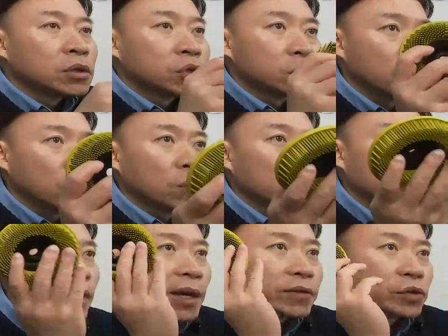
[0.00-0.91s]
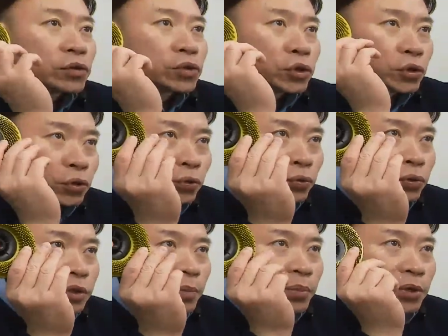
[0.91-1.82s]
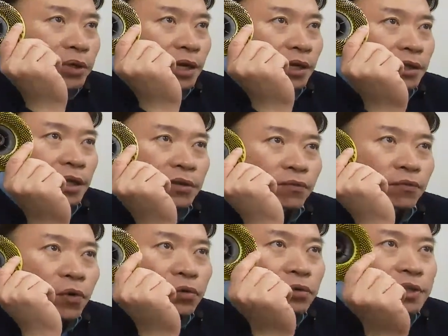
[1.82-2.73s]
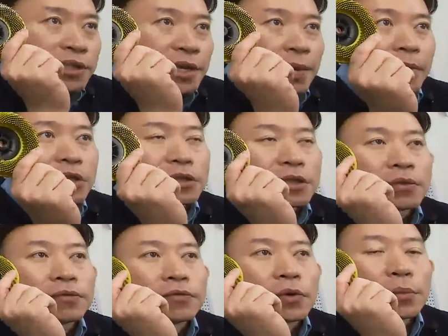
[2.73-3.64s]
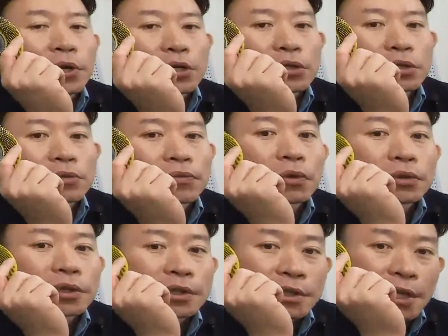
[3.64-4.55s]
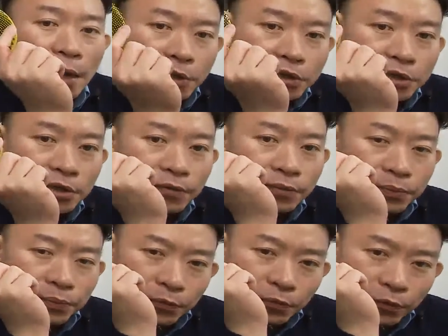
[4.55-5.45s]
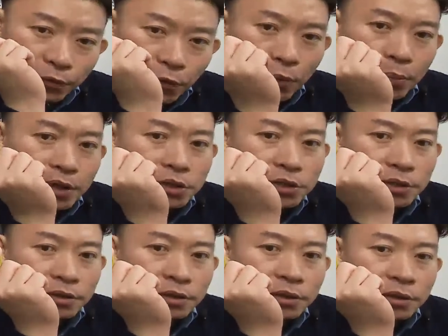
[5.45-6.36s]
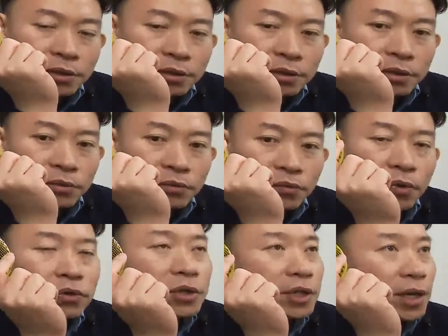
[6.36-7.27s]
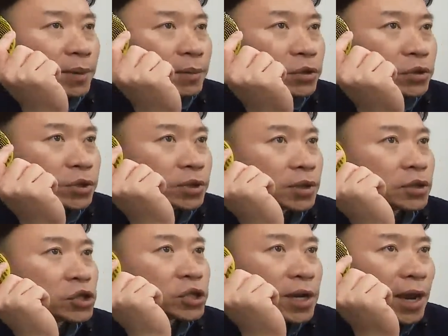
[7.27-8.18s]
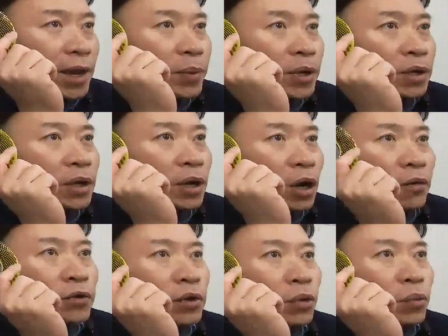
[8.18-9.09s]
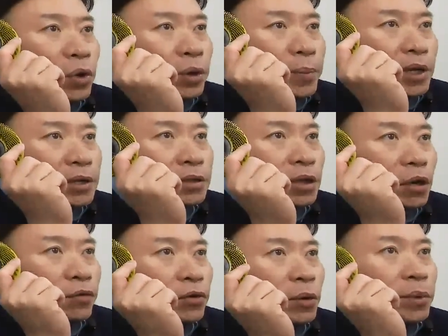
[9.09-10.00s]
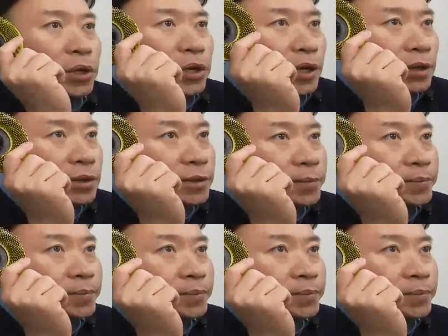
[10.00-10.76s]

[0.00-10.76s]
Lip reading: So you have to choose the product that won't damage the formula, won't damage the formation, won't damage the shape of your workpiece of your product.